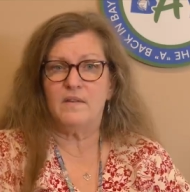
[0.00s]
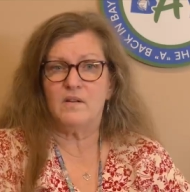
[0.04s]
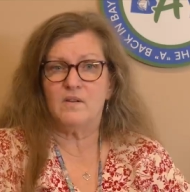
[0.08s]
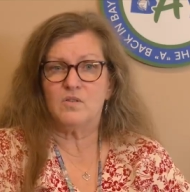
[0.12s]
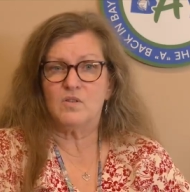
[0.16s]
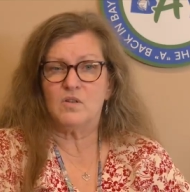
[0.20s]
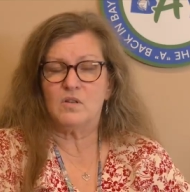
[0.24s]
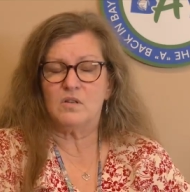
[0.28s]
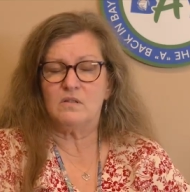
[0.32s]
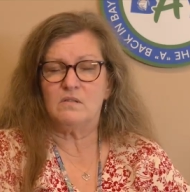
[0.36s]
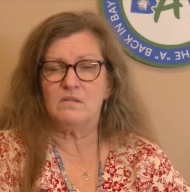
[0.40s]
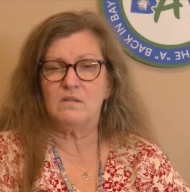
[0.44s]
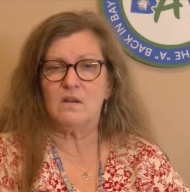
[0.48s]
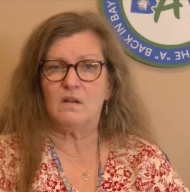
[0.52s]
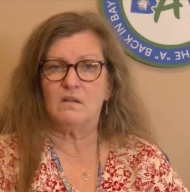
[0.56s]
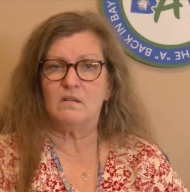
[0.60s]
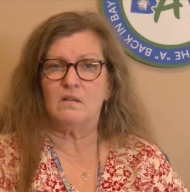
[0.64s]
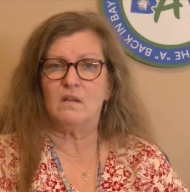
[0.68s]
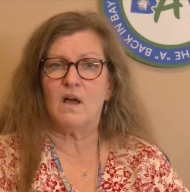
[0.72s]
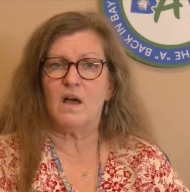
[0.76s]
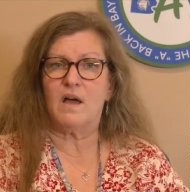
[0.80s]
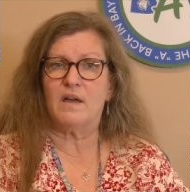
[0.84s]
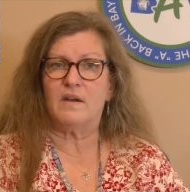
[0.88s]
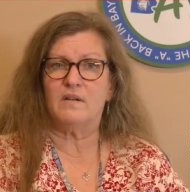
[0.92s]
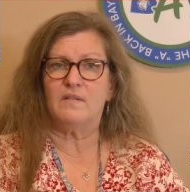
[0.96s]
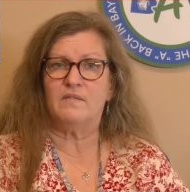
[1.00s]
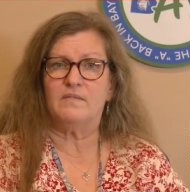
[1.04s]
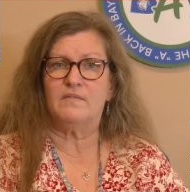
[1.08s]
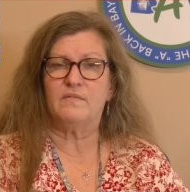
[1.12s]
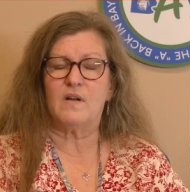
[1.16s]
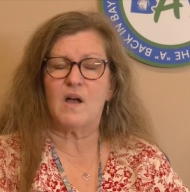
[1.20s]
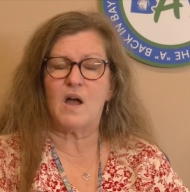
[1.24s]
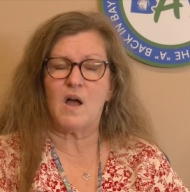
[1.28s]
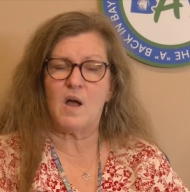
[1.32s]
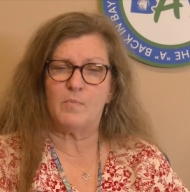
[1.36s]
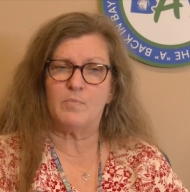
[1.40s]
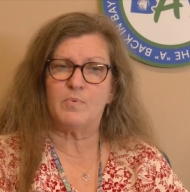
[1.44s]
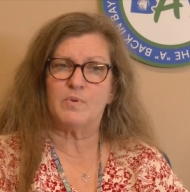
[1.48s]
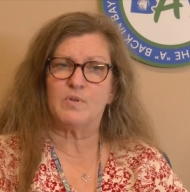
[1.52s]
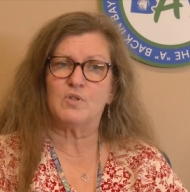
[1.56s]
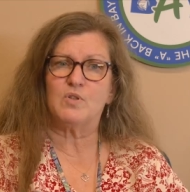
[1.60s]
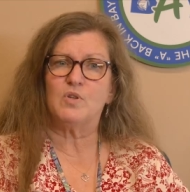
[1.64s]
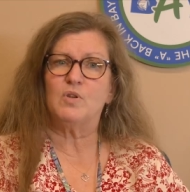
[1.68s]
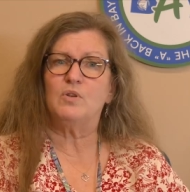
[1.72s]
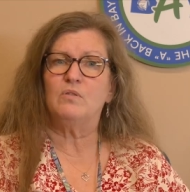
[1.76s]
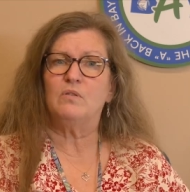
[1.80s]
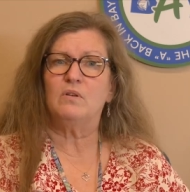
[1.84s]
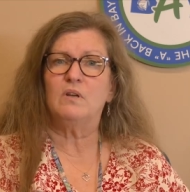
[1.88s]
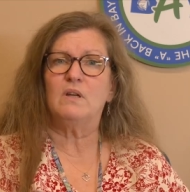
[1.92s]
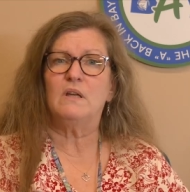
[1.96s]
there's just not a lot of
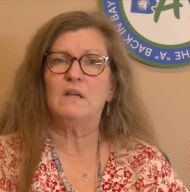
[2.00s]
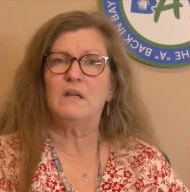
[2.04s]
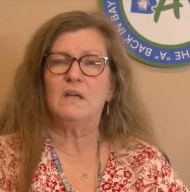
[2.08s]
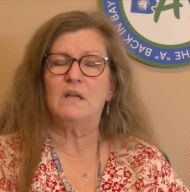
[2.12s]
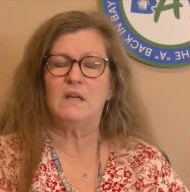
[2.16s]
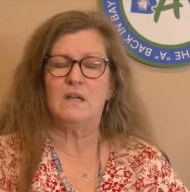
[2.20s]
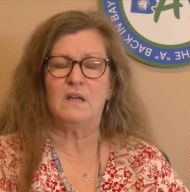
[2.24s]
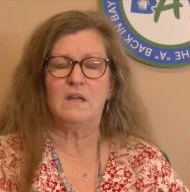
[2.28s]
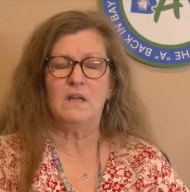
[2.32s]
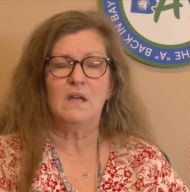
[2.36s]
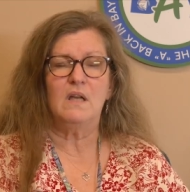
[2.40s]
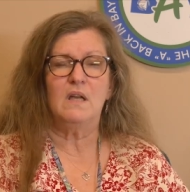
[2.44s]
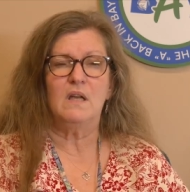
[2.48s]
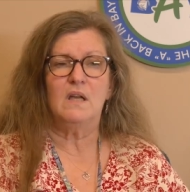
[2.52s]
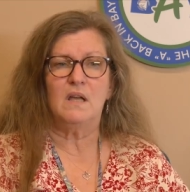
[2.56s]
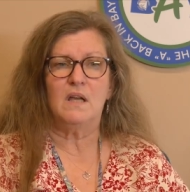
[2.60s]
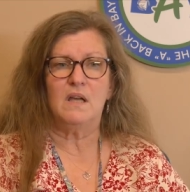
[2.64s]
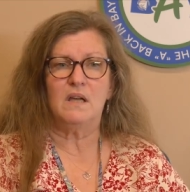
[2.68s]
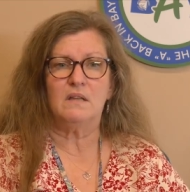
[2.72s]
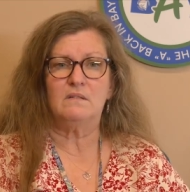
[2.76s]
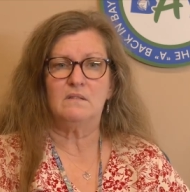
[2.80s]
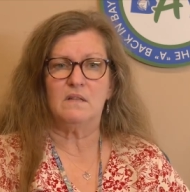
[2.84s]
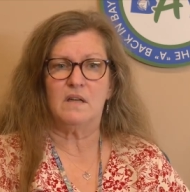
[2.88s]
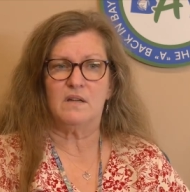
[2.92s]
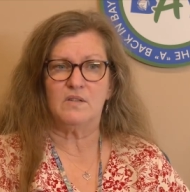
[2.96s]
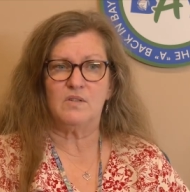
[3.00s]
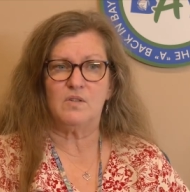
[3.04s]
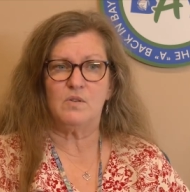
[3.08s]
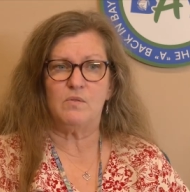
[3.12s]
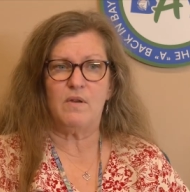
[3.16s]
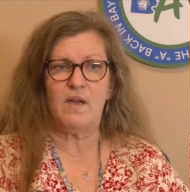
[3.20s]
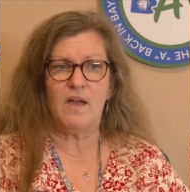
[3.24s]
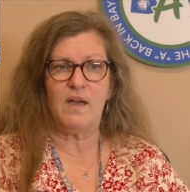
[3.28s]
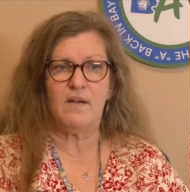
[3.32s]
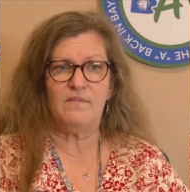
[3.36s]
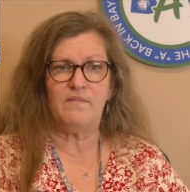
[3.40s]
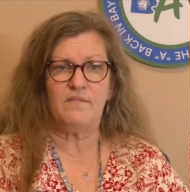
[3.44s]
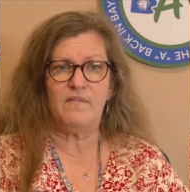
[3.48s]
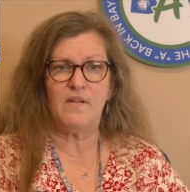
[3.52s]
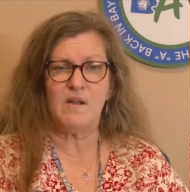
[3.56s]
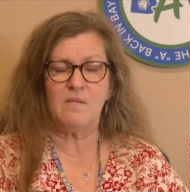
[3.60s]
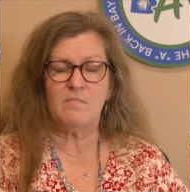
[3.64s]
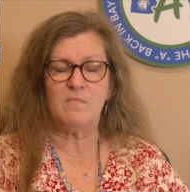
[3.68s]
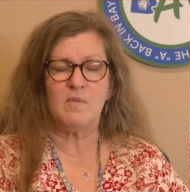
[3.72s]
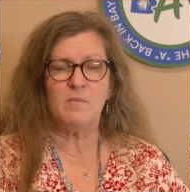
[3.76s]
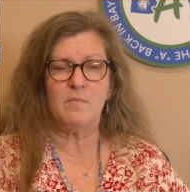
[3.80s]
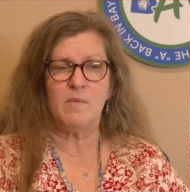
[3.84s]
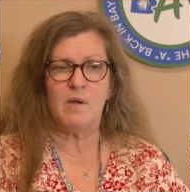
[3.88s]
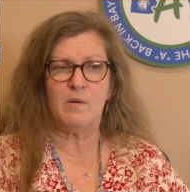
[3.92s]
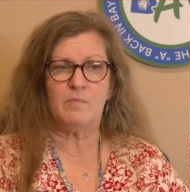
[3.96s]
opportunity unless you have
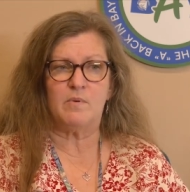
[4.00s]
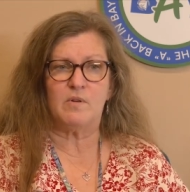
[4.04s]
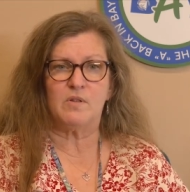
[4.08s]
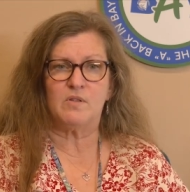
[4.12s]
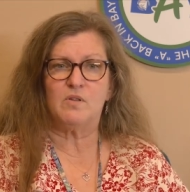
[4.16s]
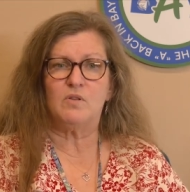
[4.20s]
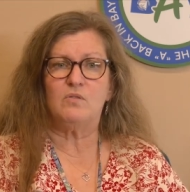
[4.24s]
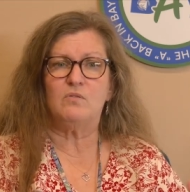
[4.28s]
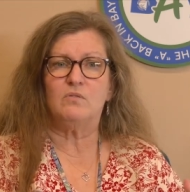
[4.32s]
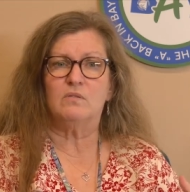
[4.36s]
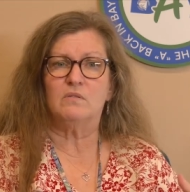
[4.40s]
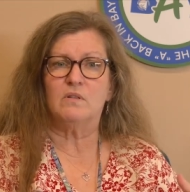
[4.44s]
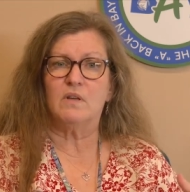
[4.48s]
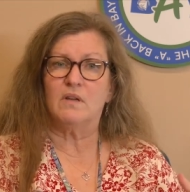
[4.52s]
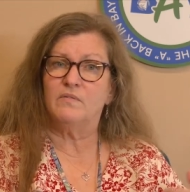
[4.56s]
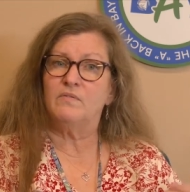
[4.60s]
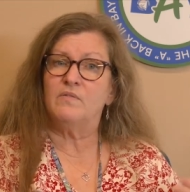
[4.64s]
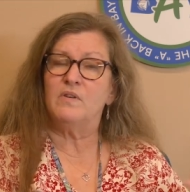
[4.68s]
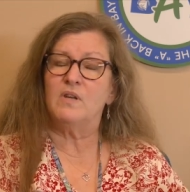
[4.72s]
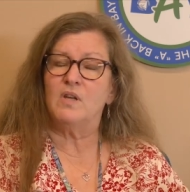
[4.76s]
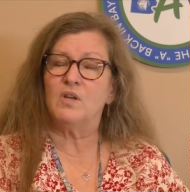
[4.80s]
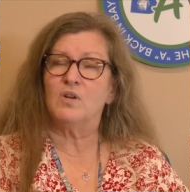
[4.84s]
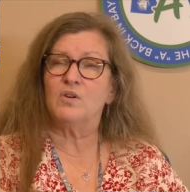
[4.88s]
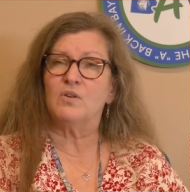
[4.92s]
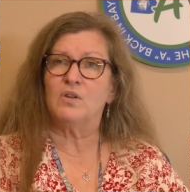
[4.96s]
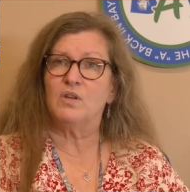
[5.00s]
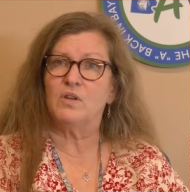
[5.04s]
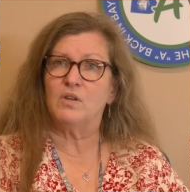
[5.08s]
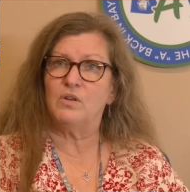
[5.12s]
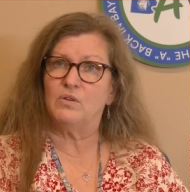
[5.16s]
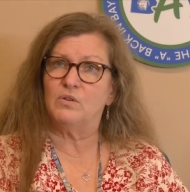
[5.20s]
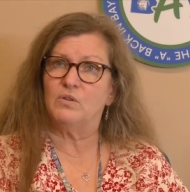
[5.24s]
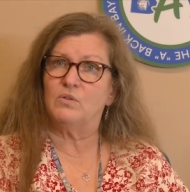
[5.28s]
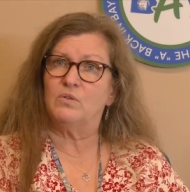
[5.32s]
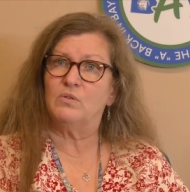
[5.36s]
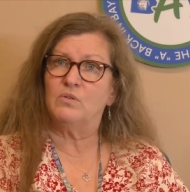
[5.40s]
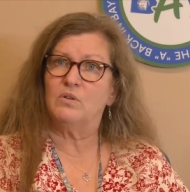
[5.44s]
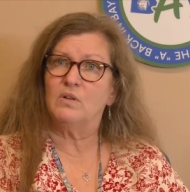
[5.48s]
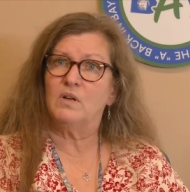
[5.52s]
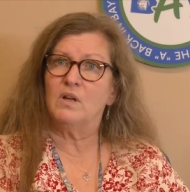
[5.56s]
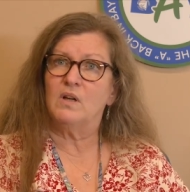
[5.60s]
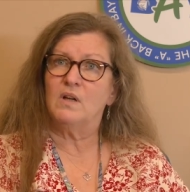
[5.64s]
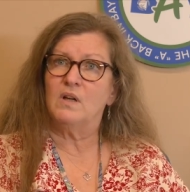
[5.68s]
family members who live near you,